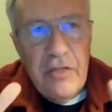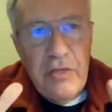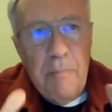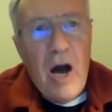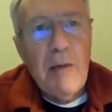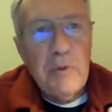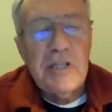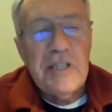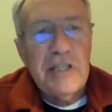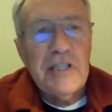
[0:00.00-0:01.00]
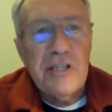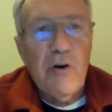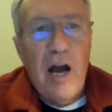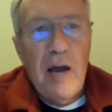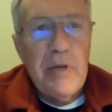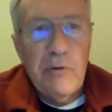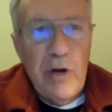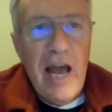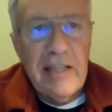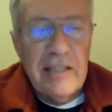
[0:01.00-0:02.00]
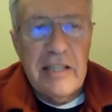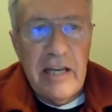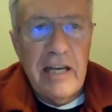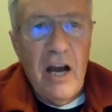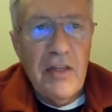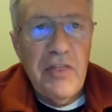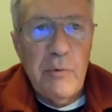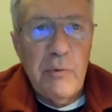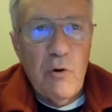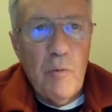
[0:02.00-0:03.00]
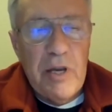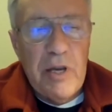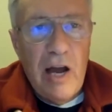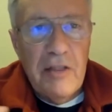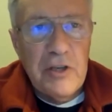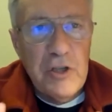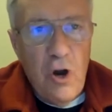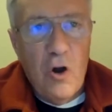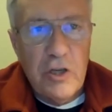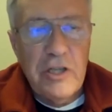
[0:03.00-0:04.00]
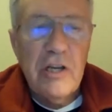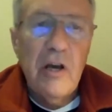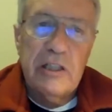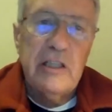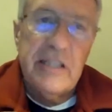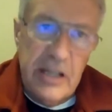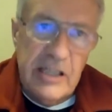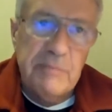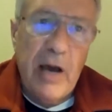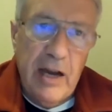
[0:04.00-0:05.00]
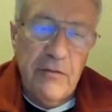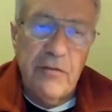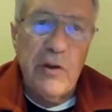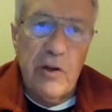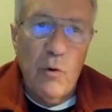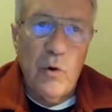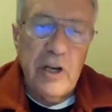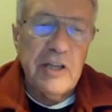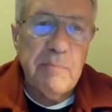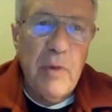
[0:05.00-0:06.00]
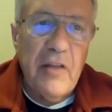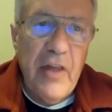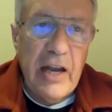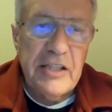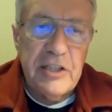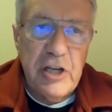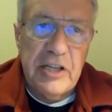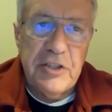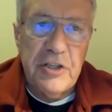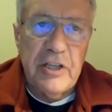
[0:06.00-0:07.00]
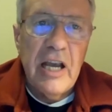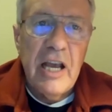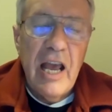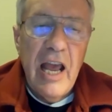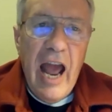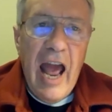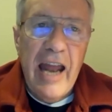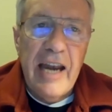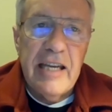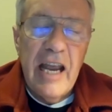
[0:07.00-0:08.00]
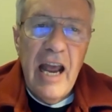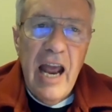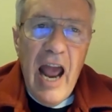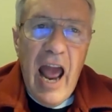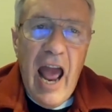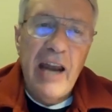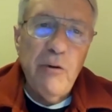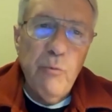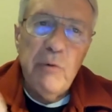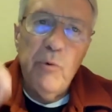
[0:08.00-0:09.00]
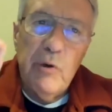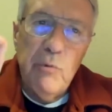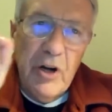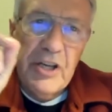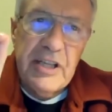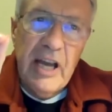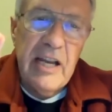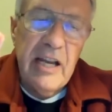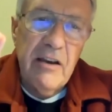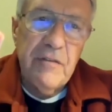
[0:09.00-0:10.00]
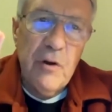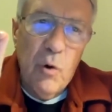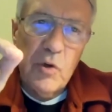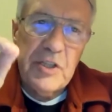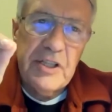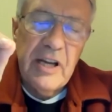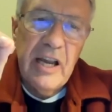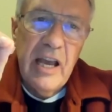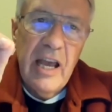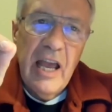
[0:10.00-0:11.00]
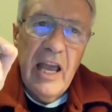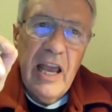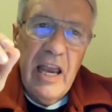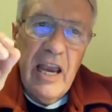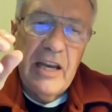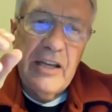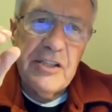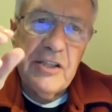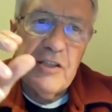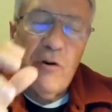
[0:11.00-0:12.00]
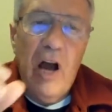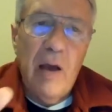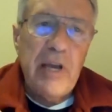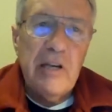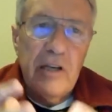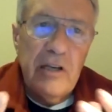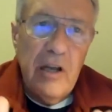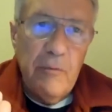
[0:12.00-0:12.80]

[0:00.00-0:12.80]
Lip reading: the Bible isn't describing reality, I think we'd all be rather shocked, at least this part of the audience, by that suggestion. And we would want to say, of course, it's describing,